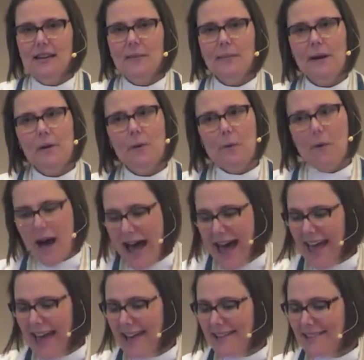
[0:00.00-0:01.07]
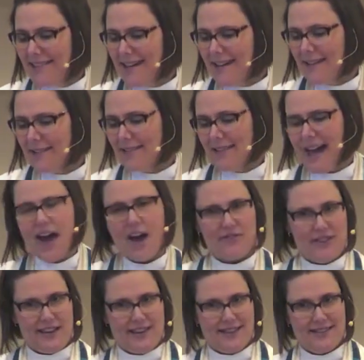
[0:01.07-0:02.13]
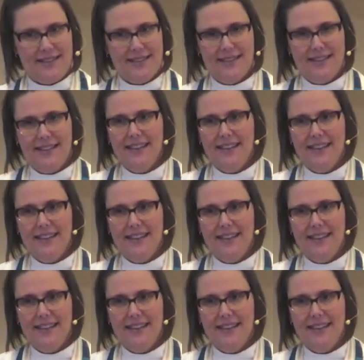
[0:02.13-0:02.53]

about why they are laughing